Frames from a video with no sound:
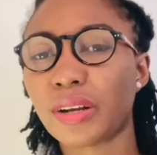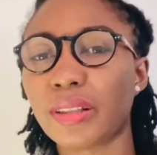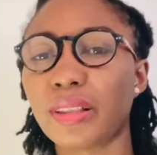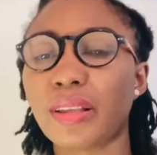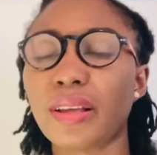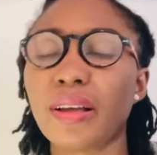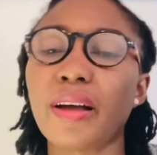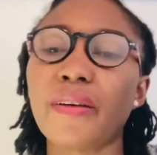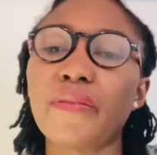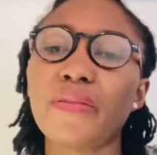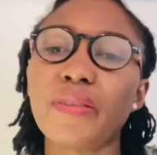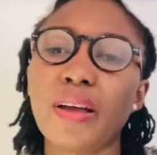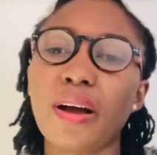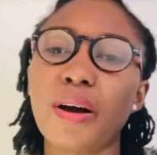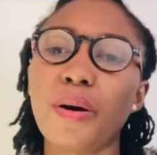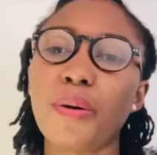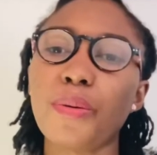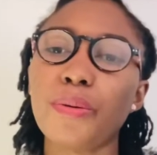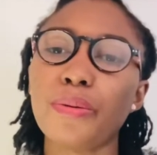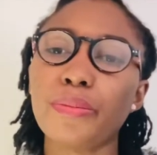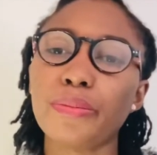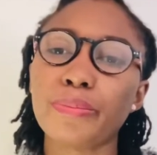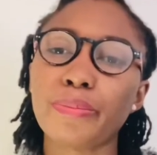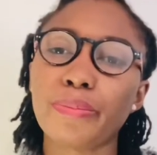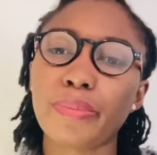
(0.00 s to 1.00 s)
They have their
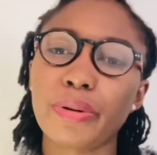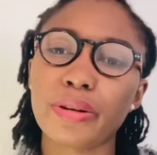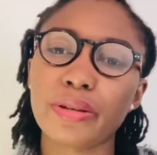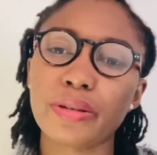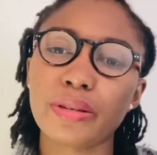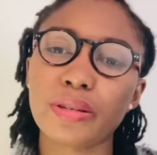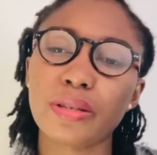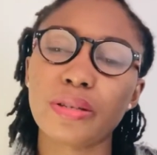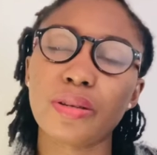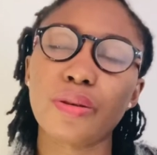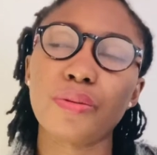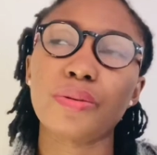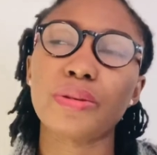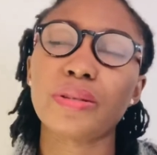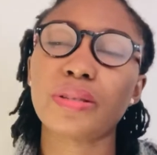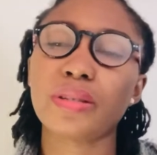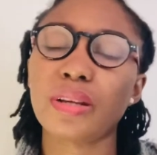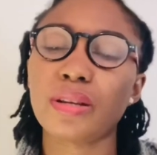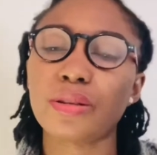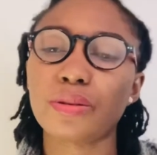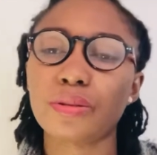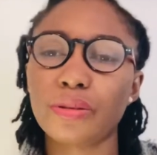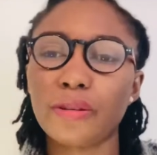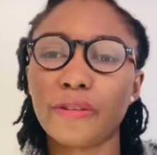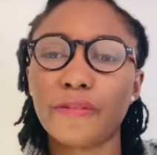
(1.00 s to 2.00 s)
own persons they will
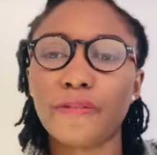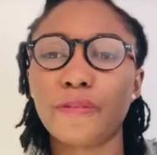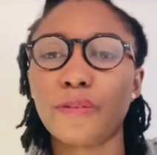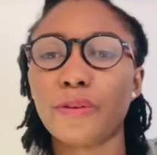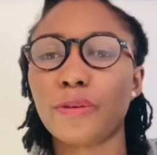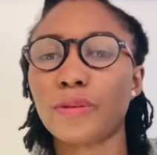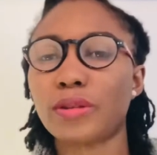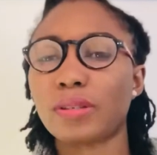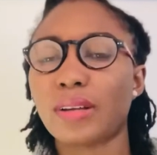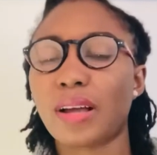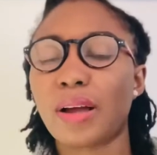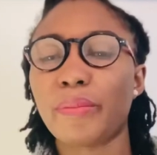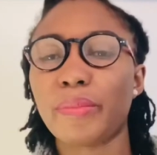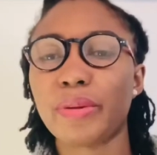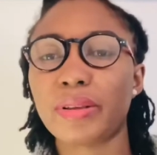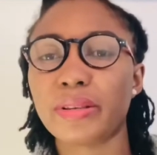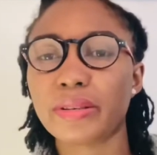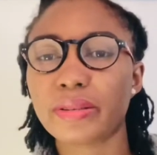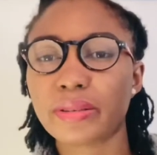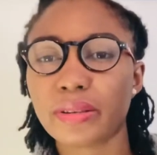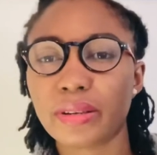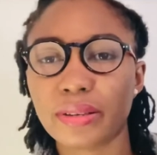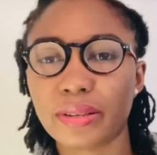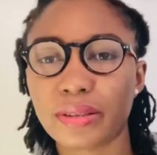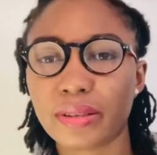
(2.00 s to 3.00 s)
send to the floor to come and
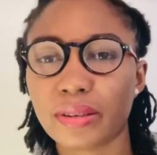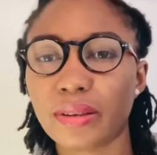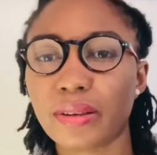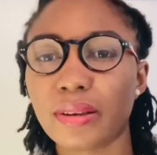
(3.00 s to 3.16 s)
sit